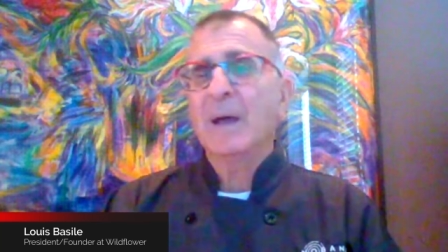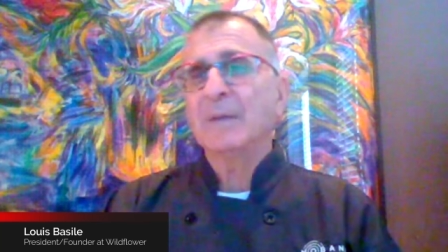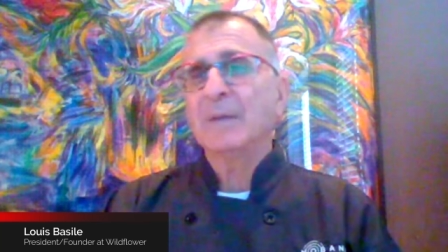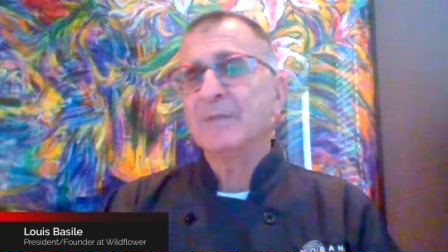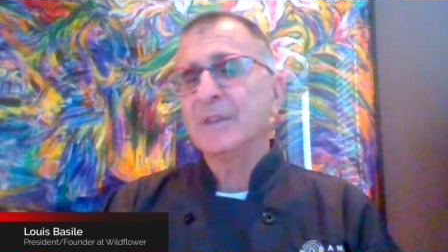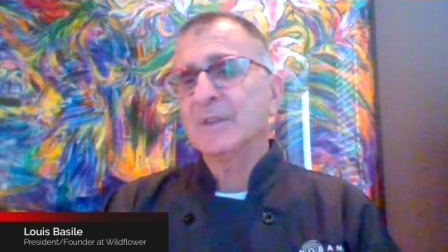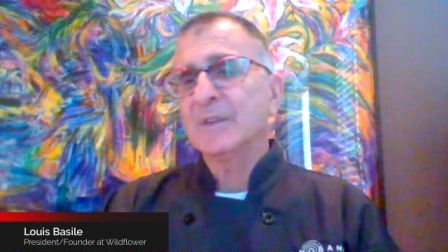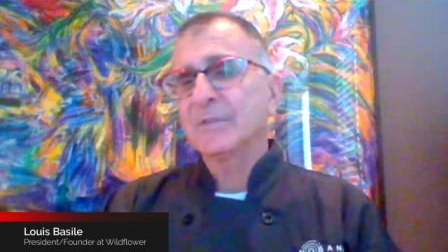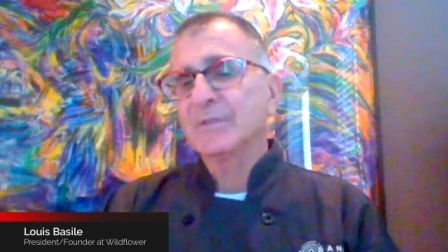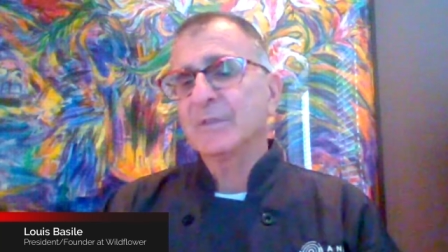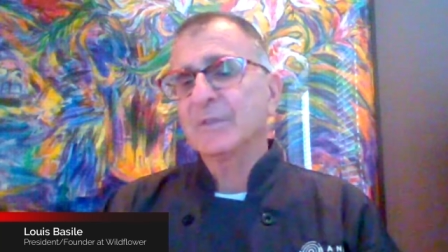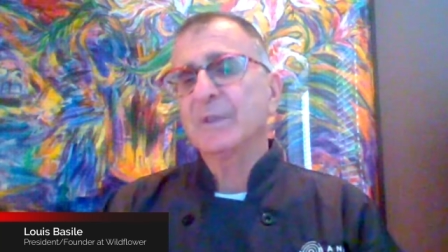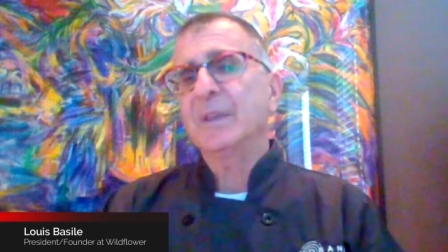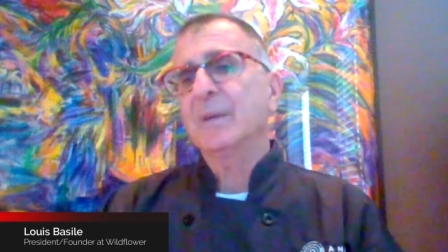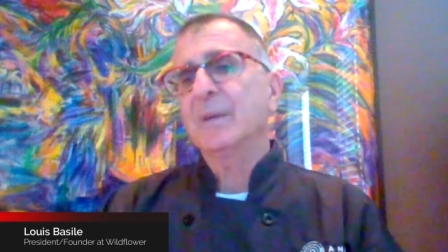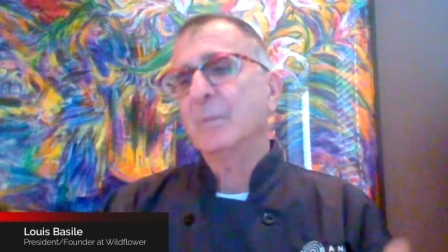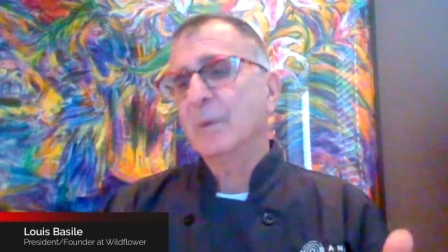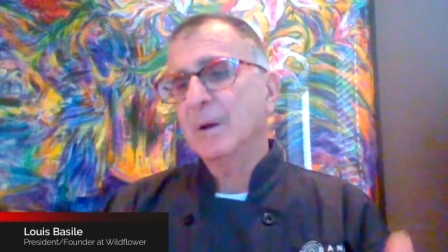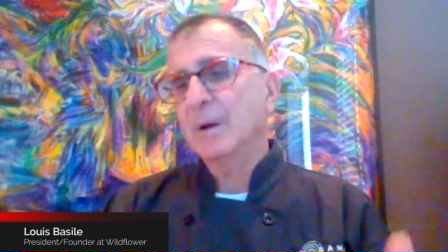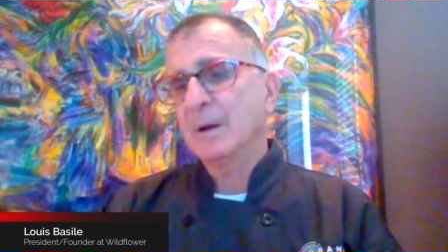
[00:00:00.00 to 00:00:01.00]

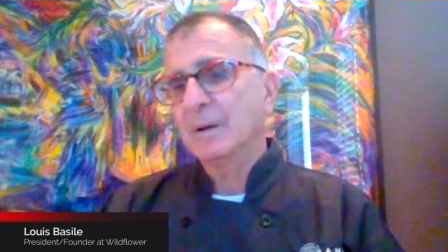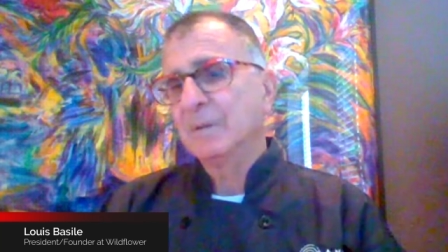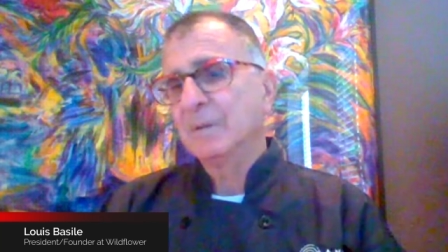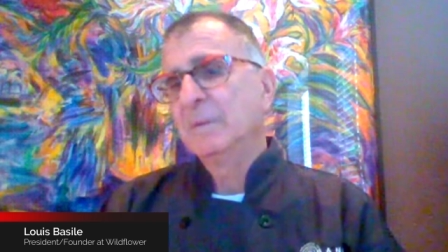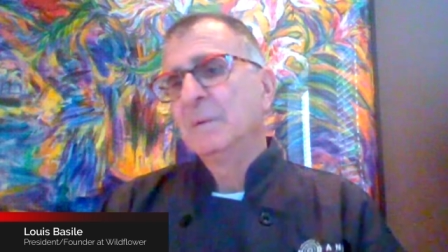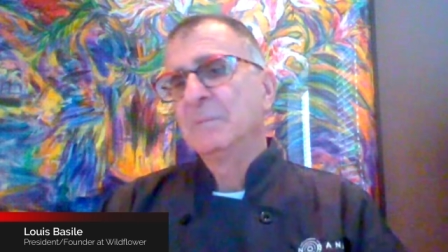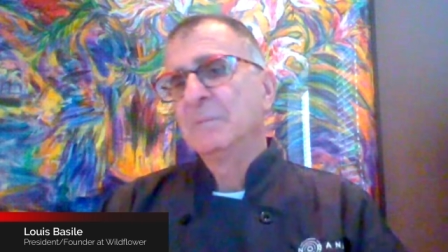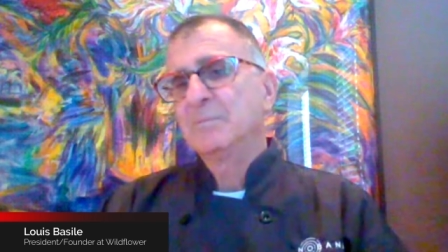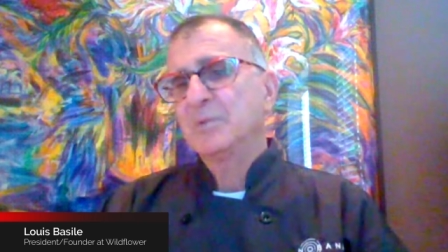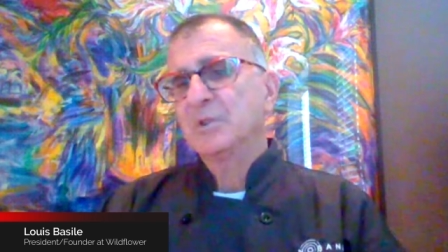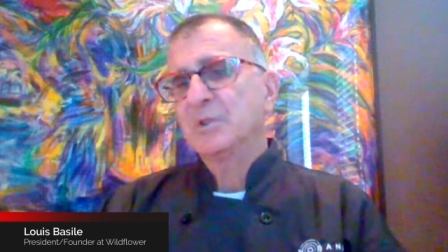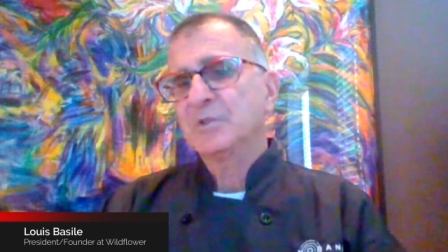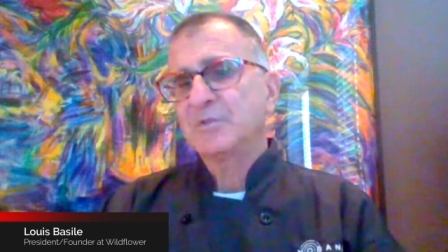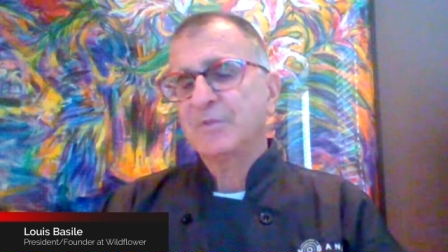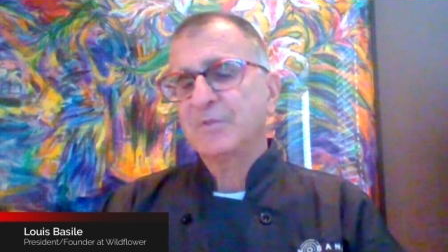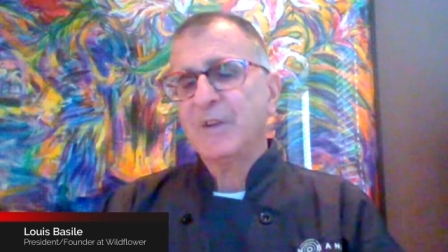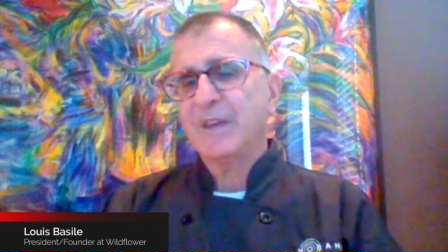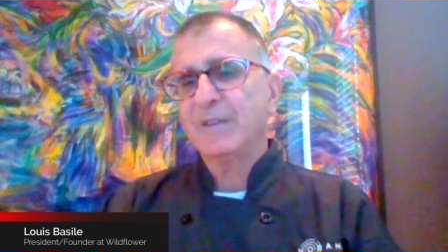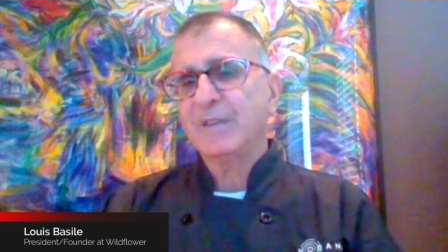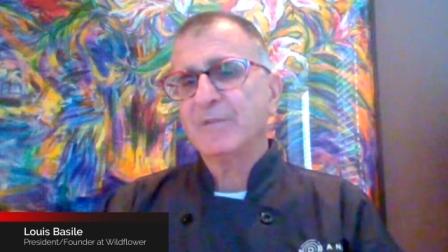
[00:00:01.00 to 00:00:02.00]
obviously we're
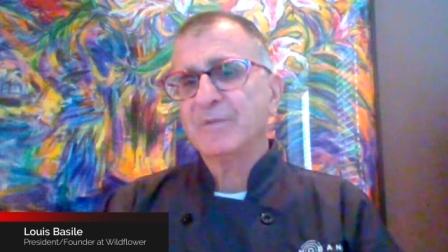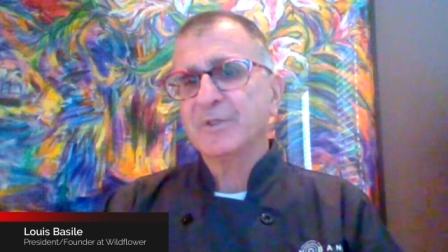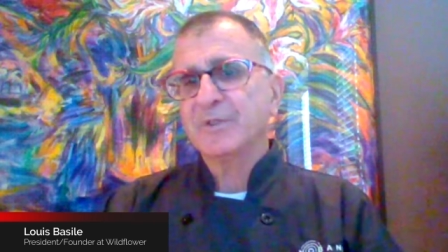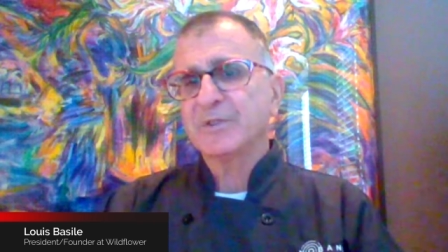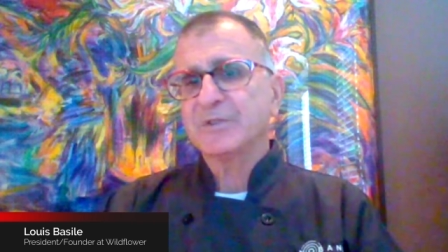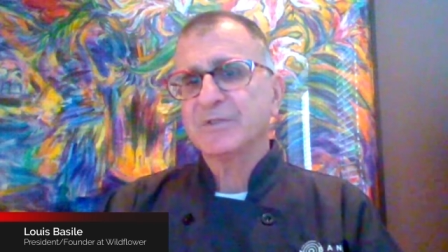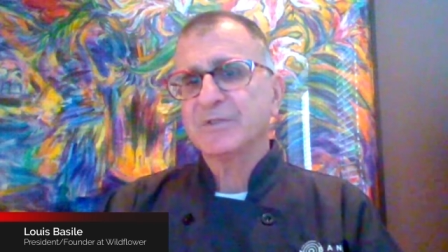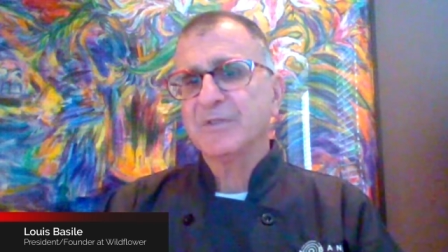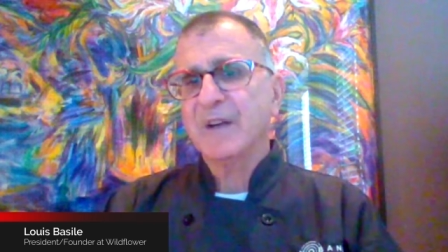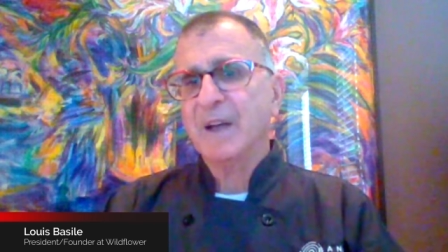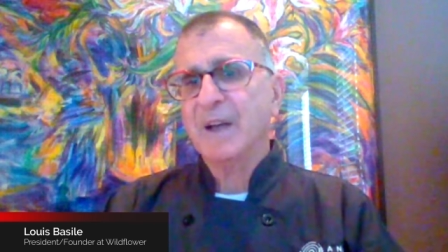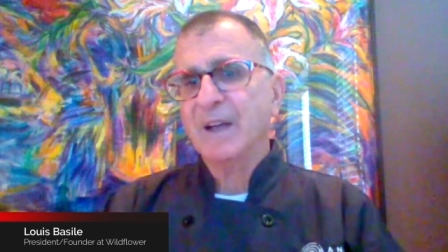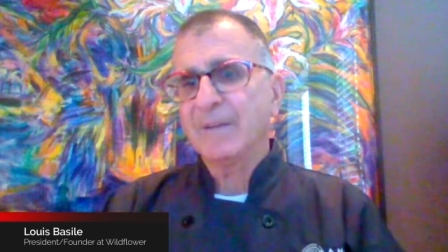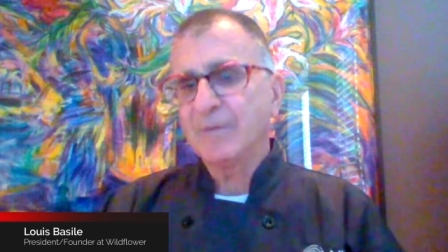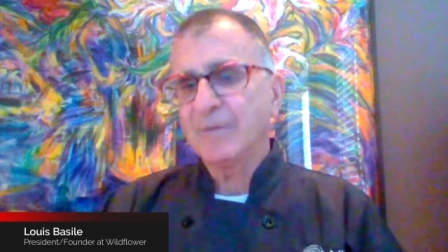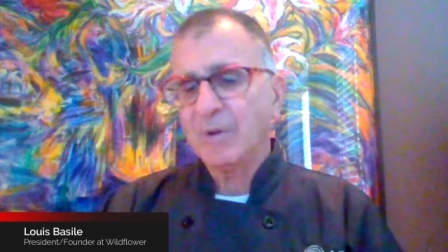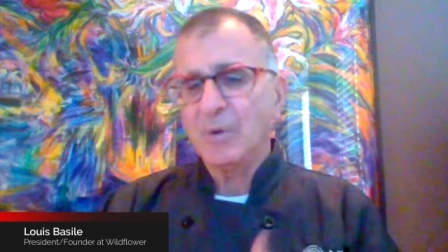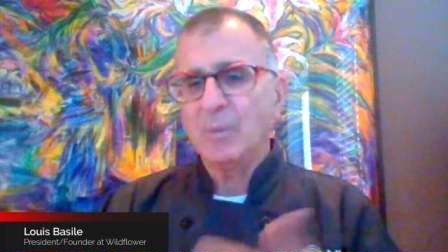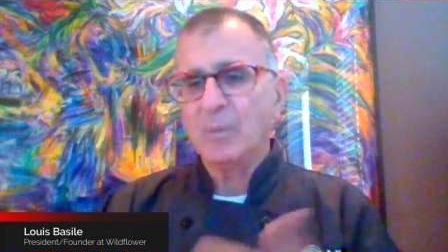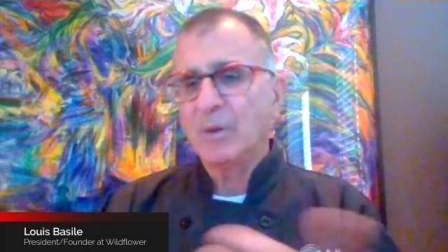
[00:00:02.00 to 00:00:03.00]
just fighting for
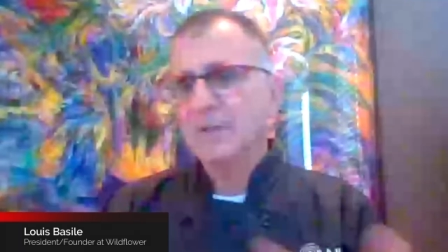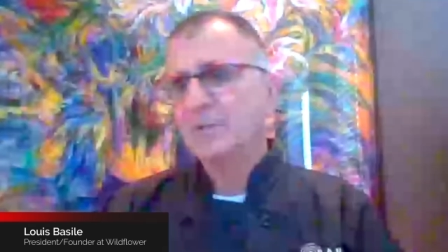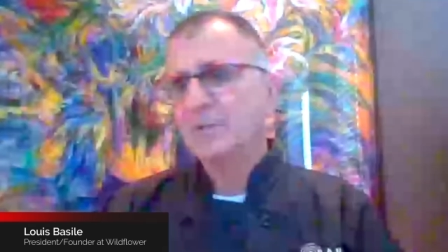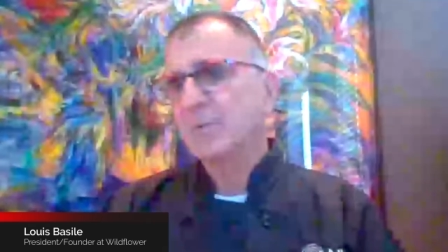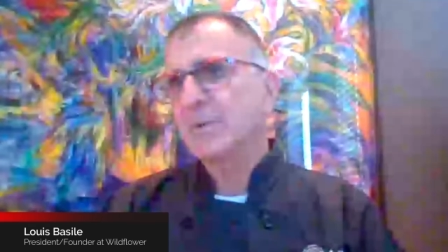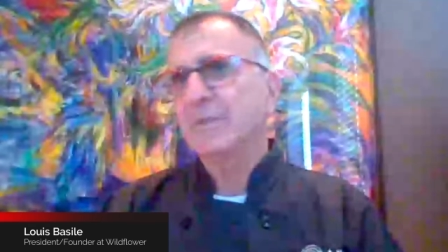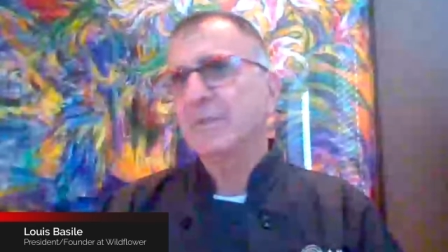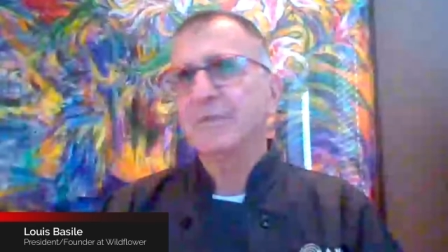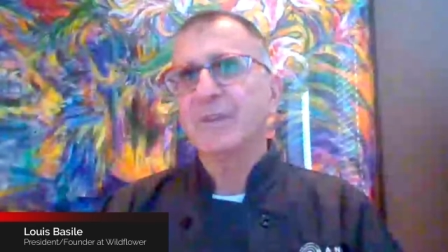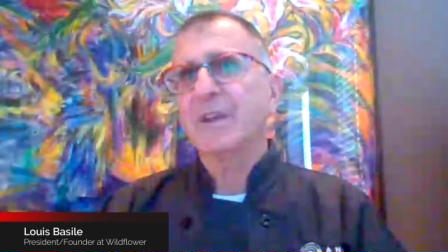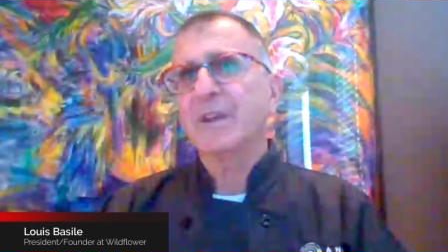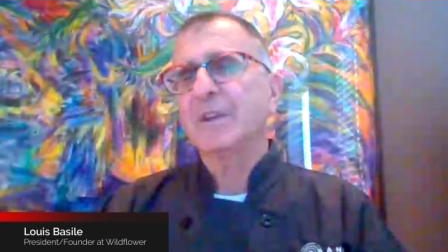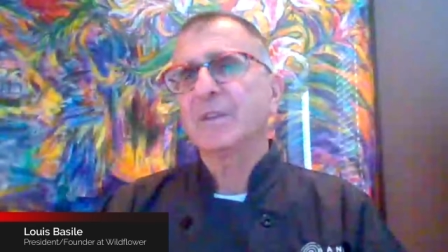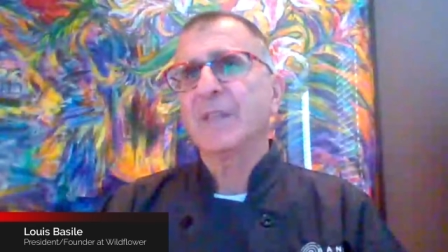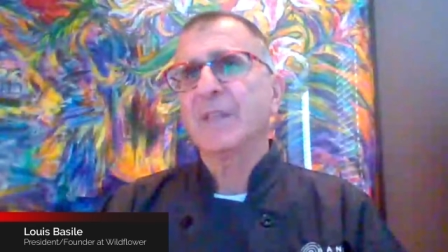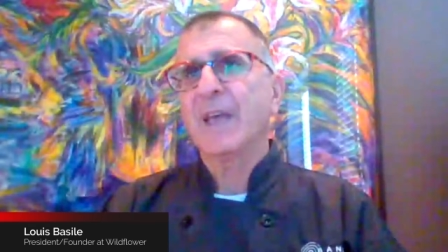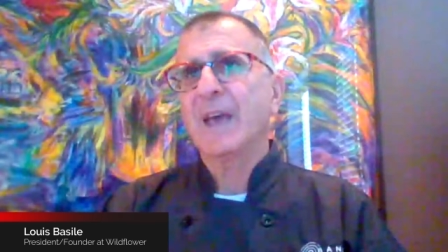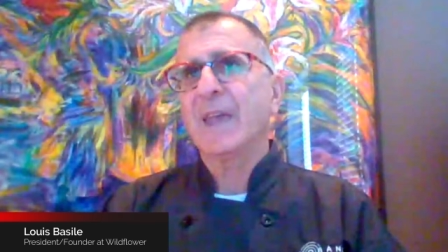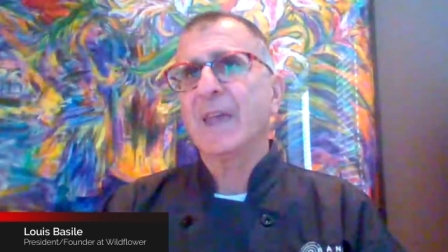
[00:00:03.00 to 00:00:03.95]
survival. Once we figured